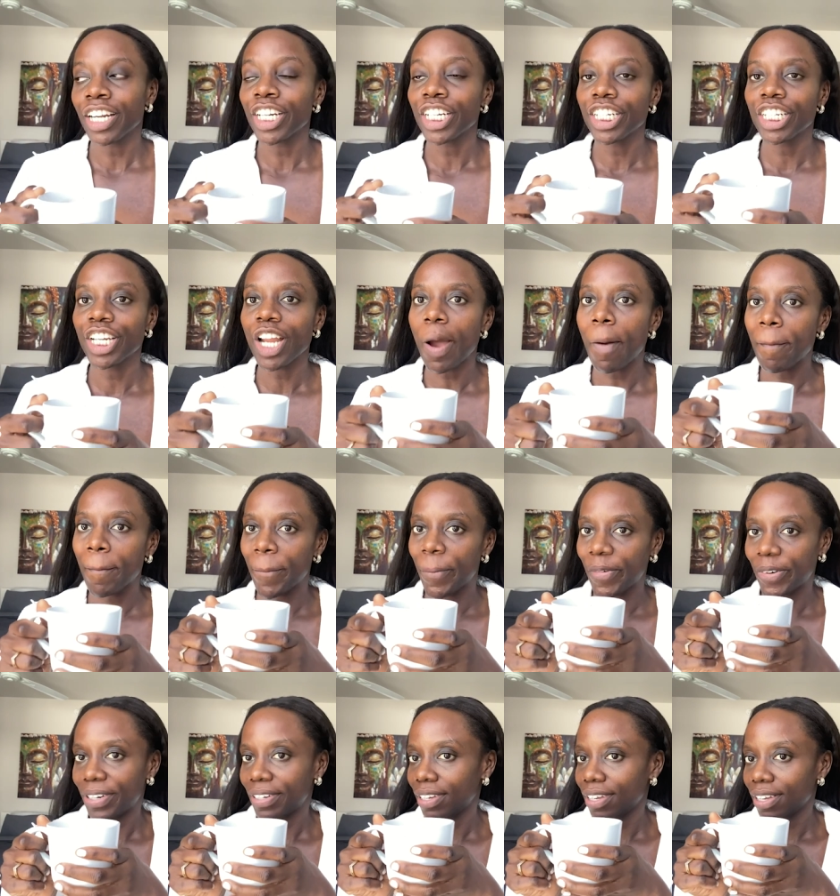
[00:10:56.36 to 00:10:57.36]
Good
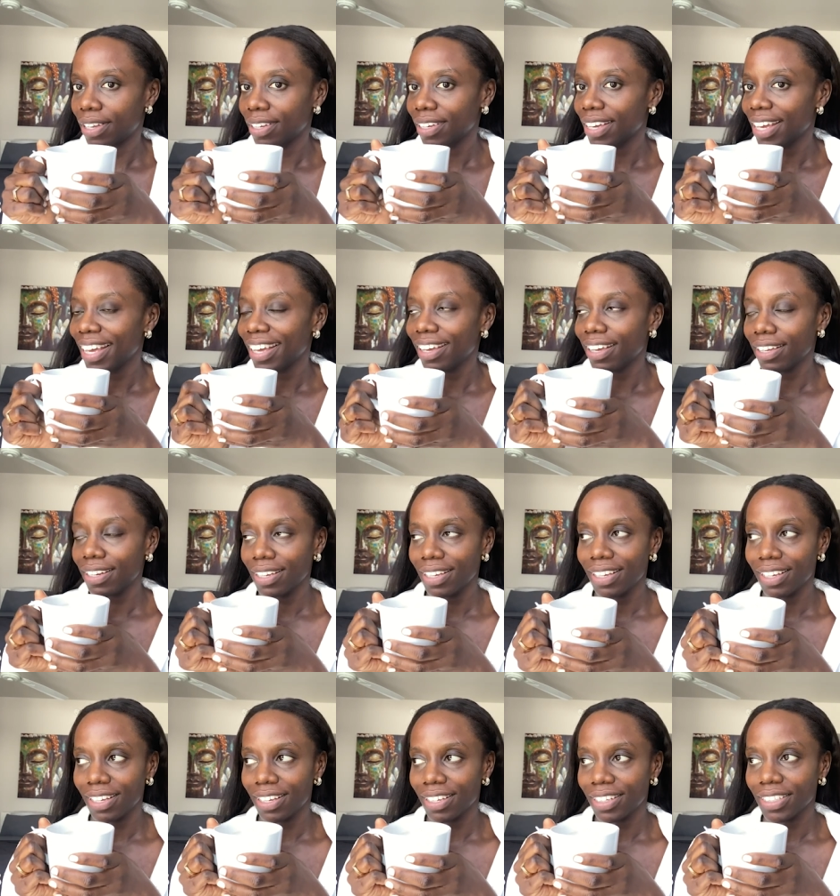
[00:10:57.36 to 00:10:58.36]
morning. It
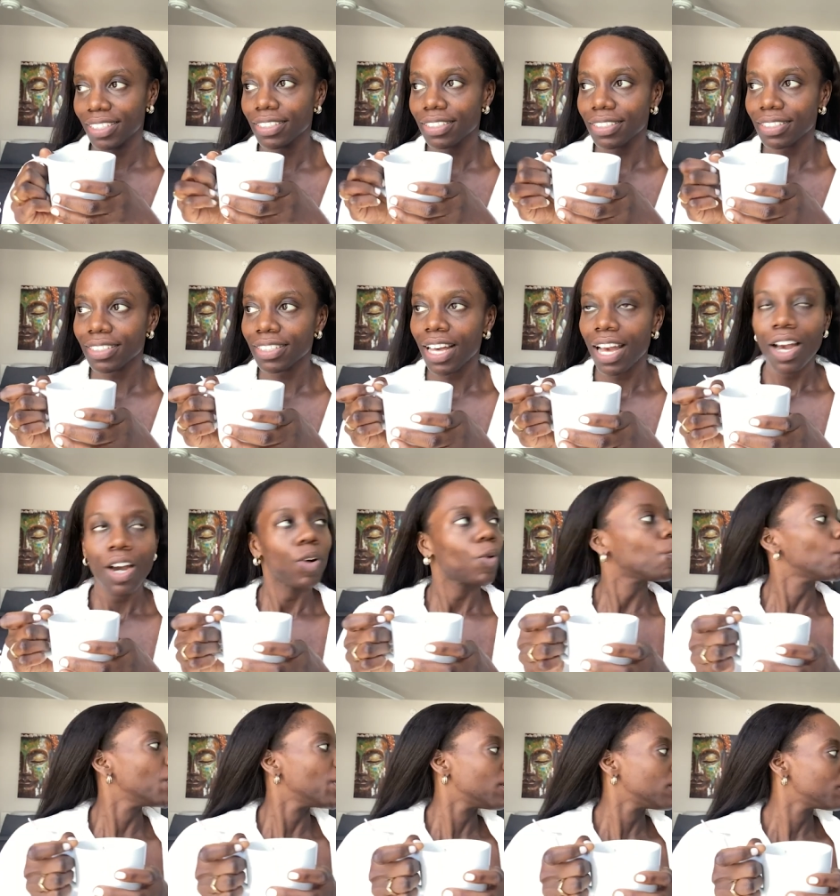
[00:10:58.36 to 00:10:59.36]
is,
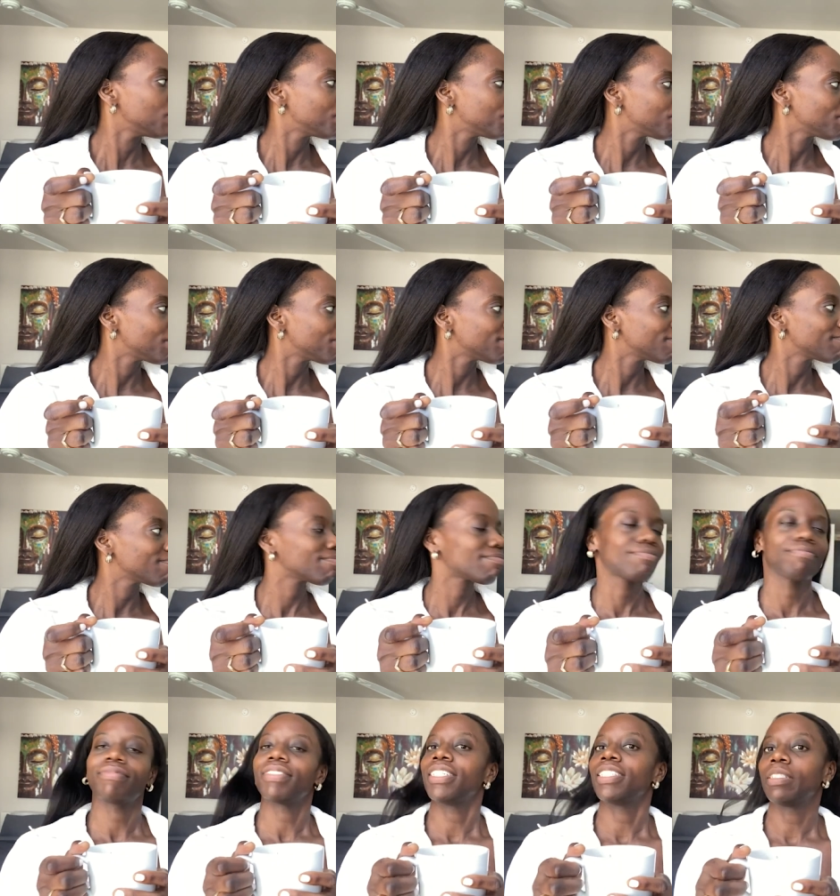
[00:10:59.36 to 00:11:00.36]
well,
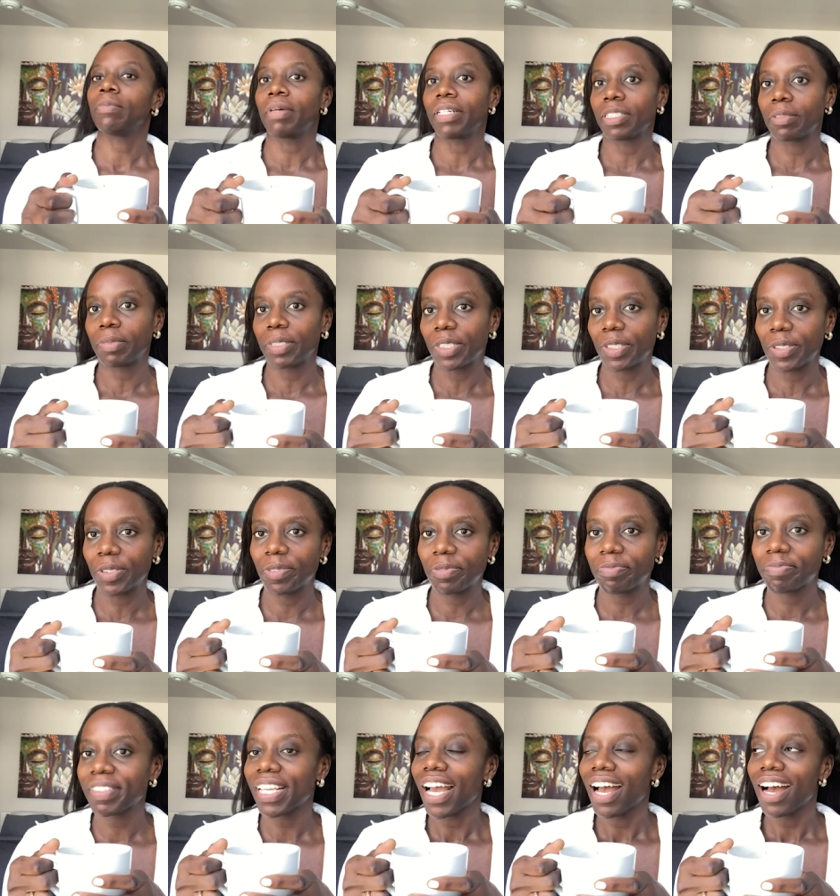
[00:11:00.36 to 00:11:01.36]
it's about to be noon,
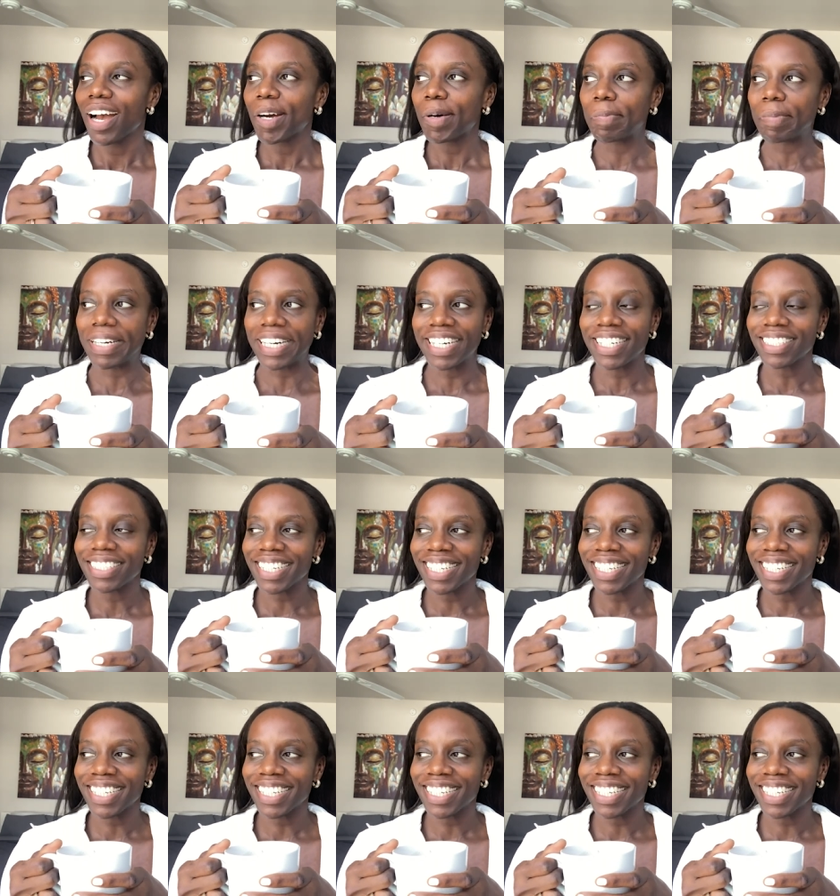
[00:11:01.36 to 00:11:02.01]
but